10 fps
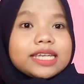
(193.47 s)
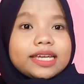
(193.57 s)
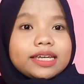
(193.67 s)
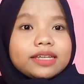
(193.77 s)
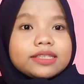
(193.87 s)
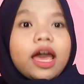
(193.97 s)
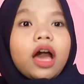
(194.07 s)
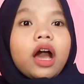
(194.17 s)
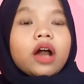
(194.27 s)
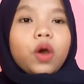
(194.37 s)
is
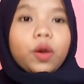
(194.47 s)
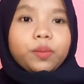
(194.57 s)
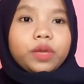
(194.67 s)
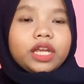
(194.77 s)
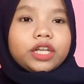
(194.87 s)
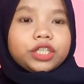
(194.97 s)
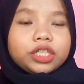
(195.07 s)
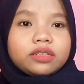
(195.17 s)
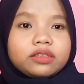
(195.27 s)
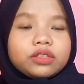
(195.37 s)

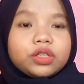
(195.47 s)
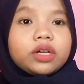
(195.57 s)
combination